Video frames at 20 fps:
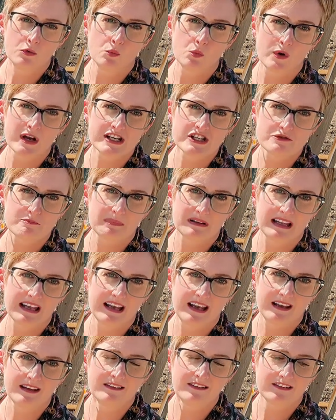which
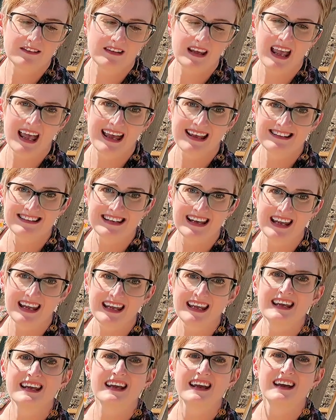plants can
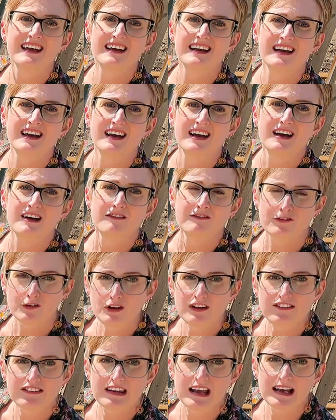take
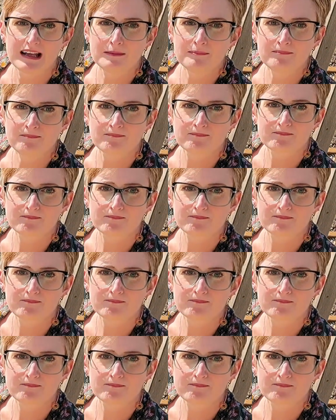full sun.